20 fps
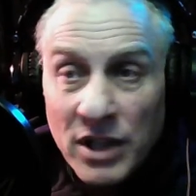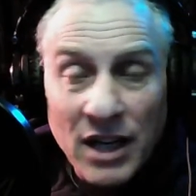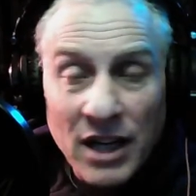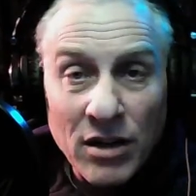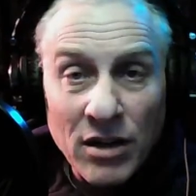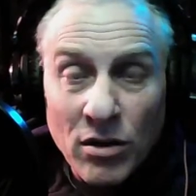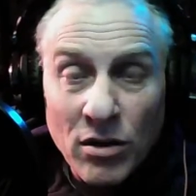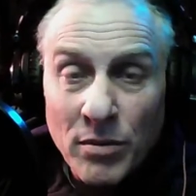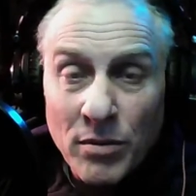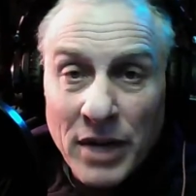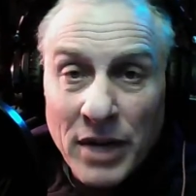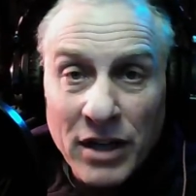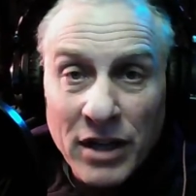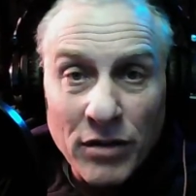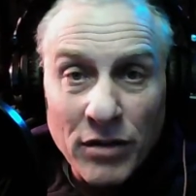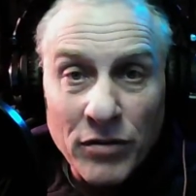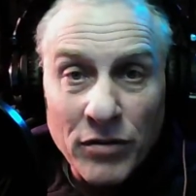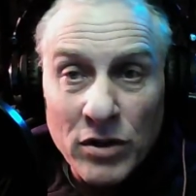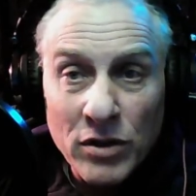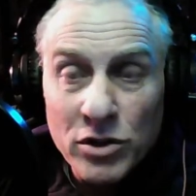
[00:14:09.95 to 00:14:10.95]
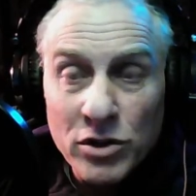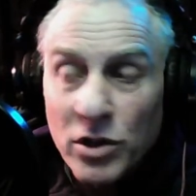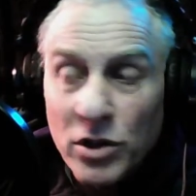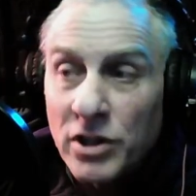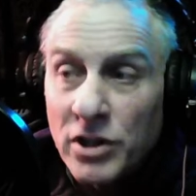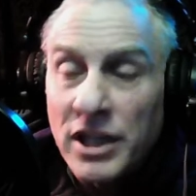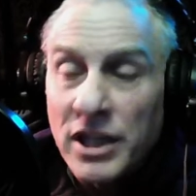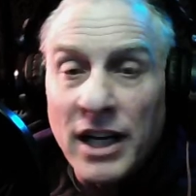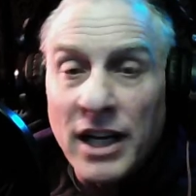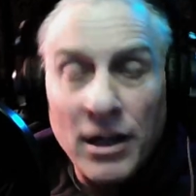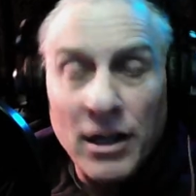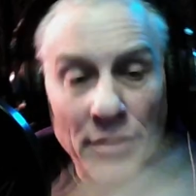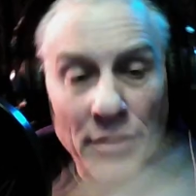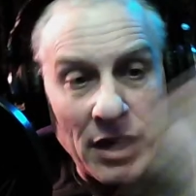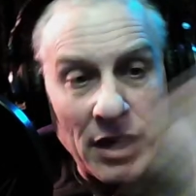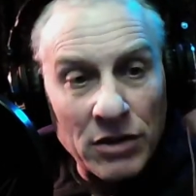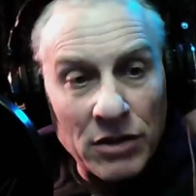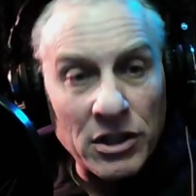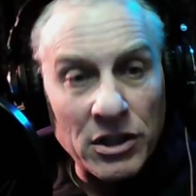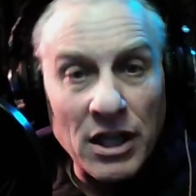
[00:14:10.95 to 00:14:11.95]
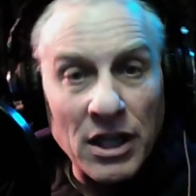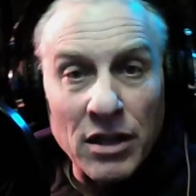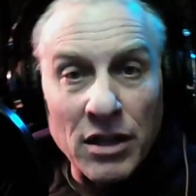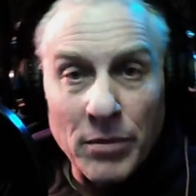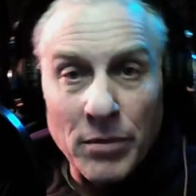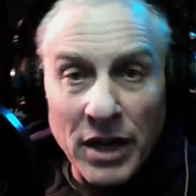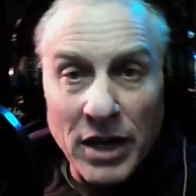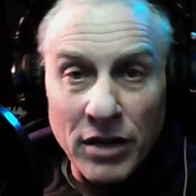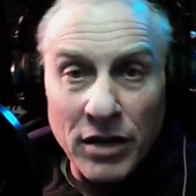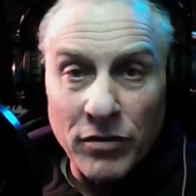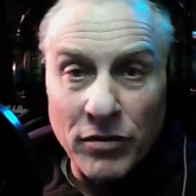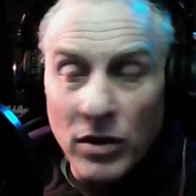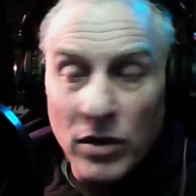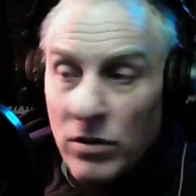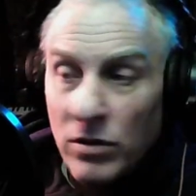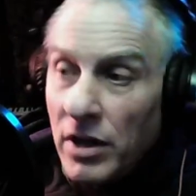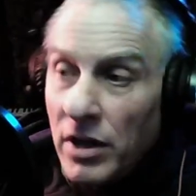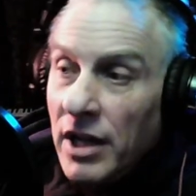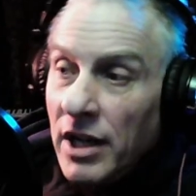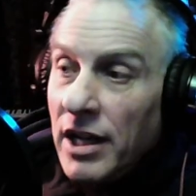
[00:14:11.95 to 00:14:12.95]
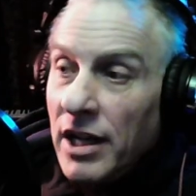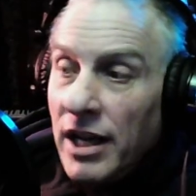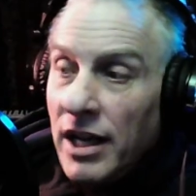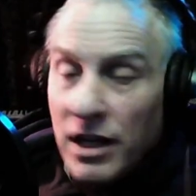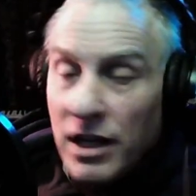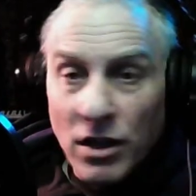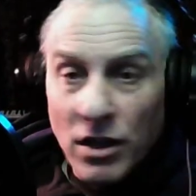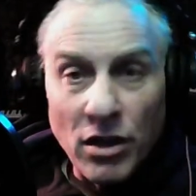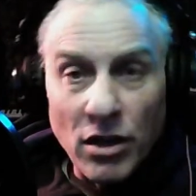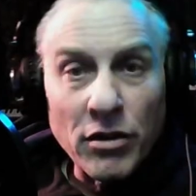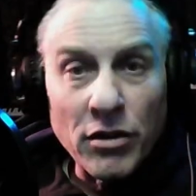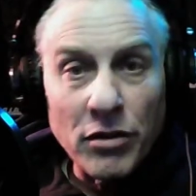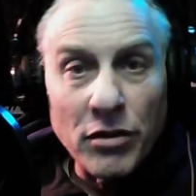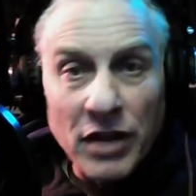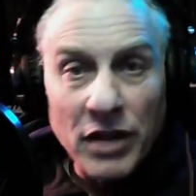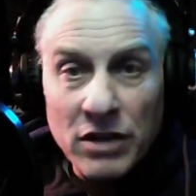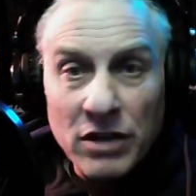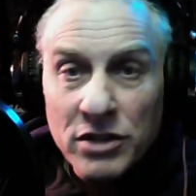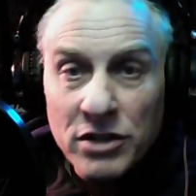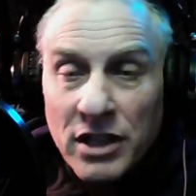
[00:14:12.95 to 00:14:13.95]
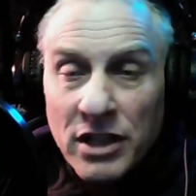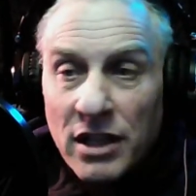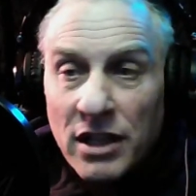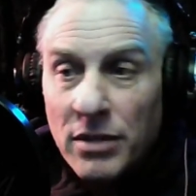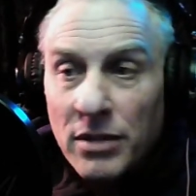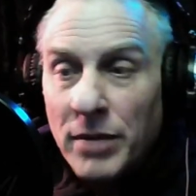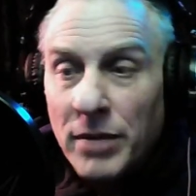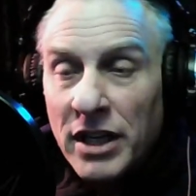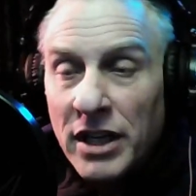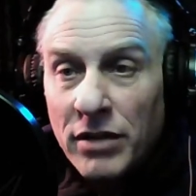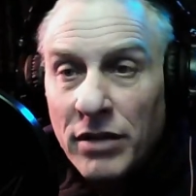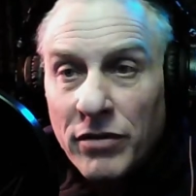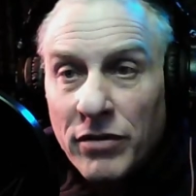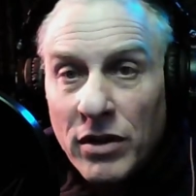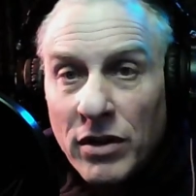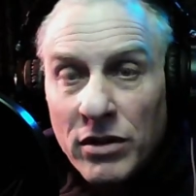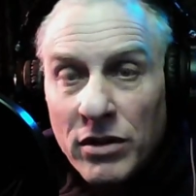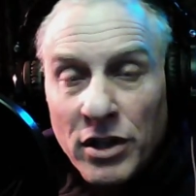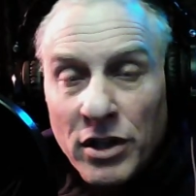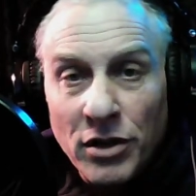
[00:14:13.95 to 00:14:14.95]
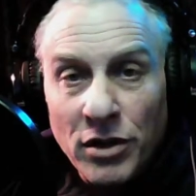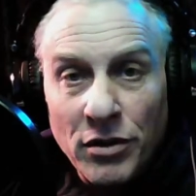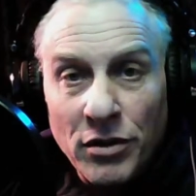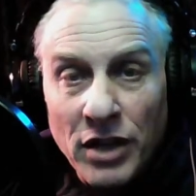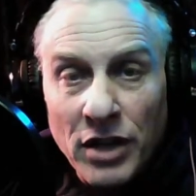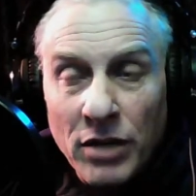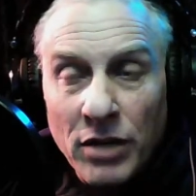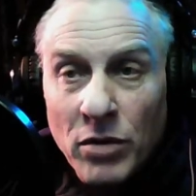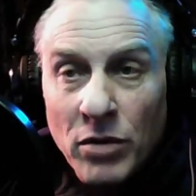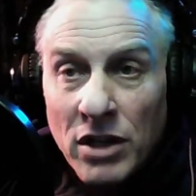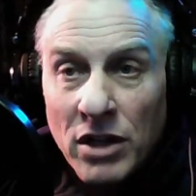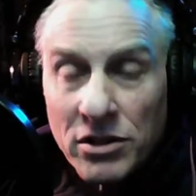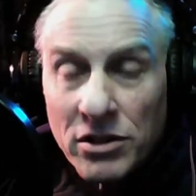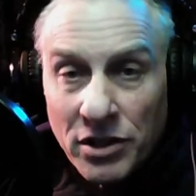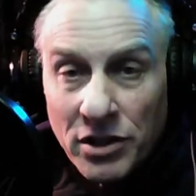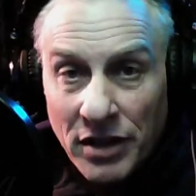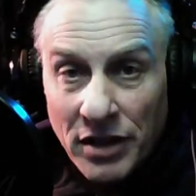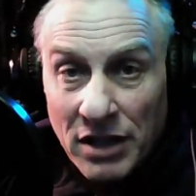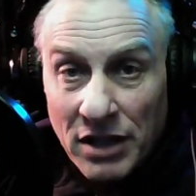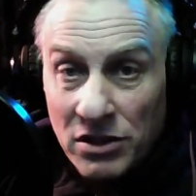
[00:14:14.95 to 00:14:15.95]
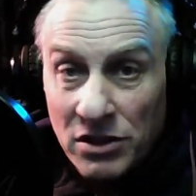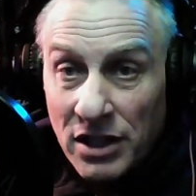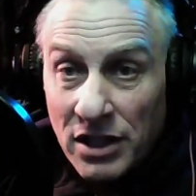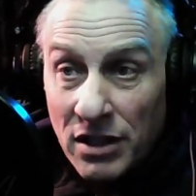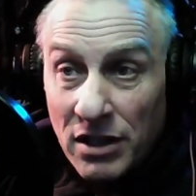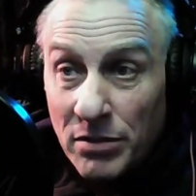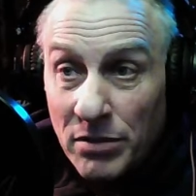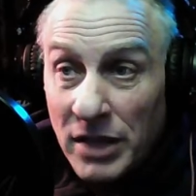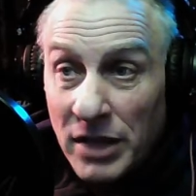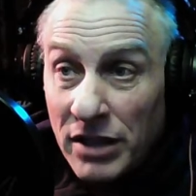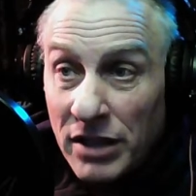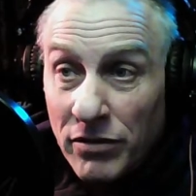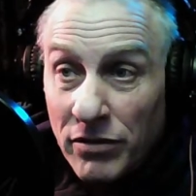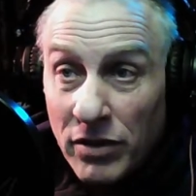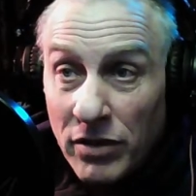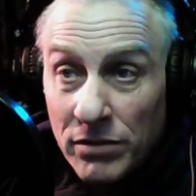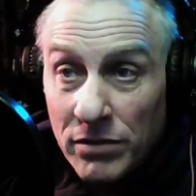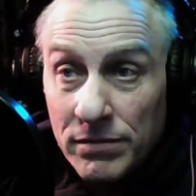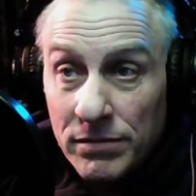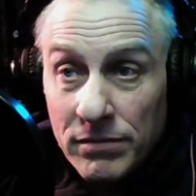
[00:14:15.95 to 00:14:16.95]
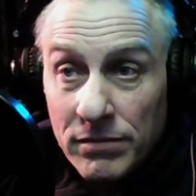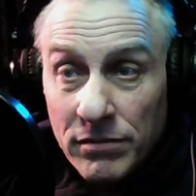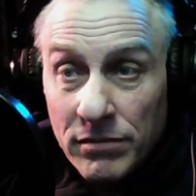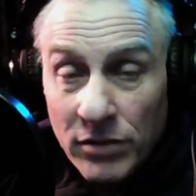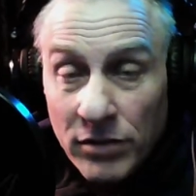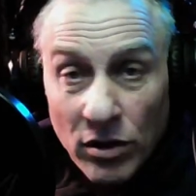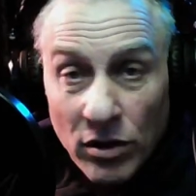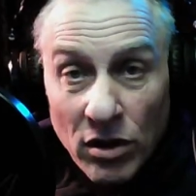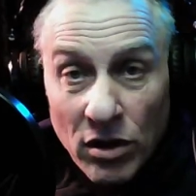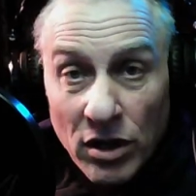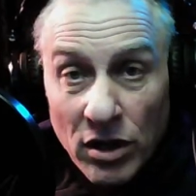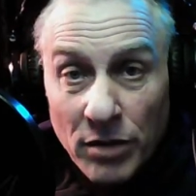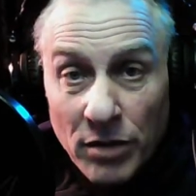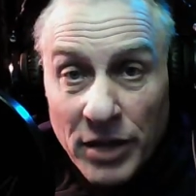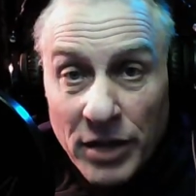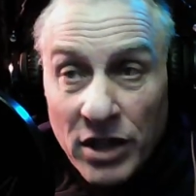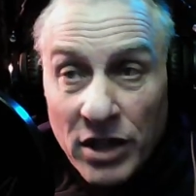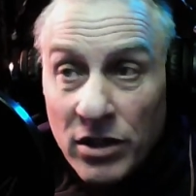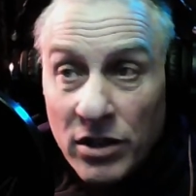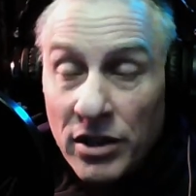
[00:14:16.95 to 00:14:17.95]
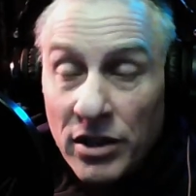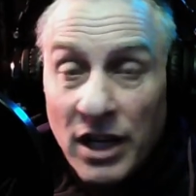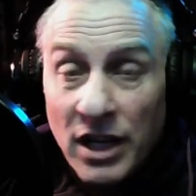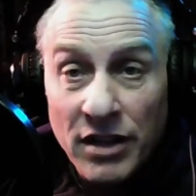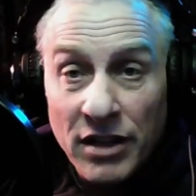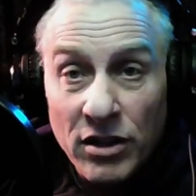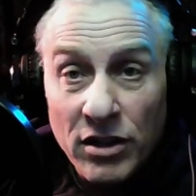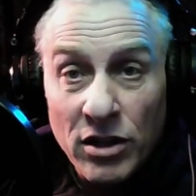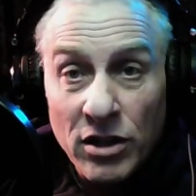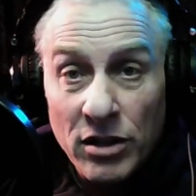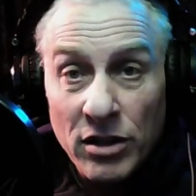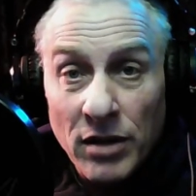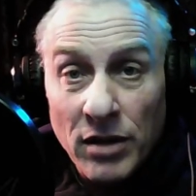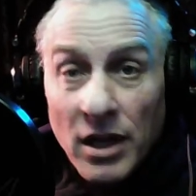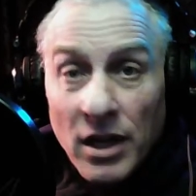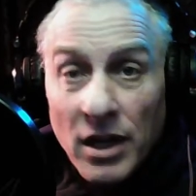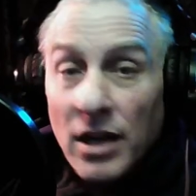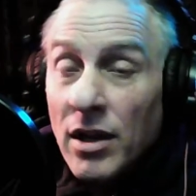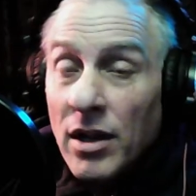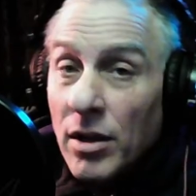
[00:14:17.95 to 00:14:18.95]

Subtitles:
Not all microphones. You could take $1,000 microphone and another $1,000 microphone, and you'd think, well, it's $1,000 microphone. They're all going to be good. Yeah, they're good.